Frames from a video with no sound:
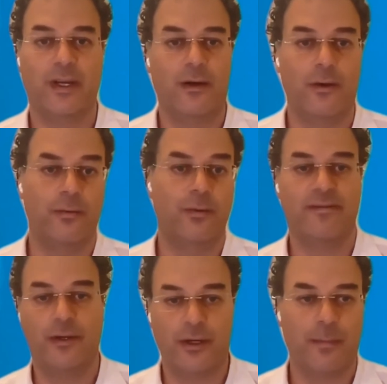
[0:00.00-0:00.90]
We know,
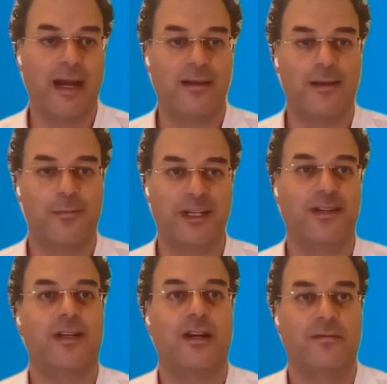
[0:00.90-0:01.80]
we've heard about them
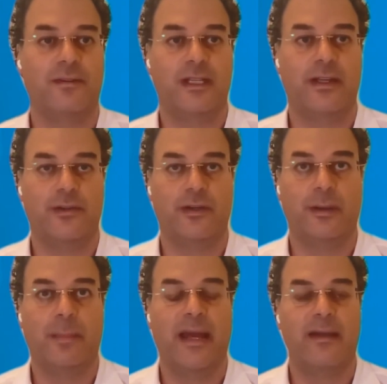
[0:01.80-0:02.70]
recently, obviously,
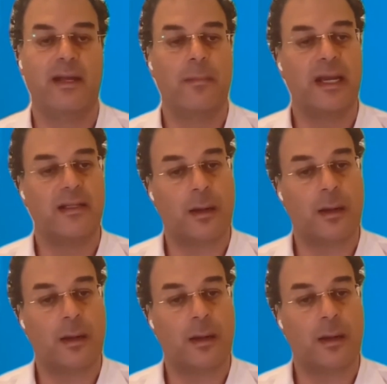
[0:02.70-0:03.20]
during the pandemic.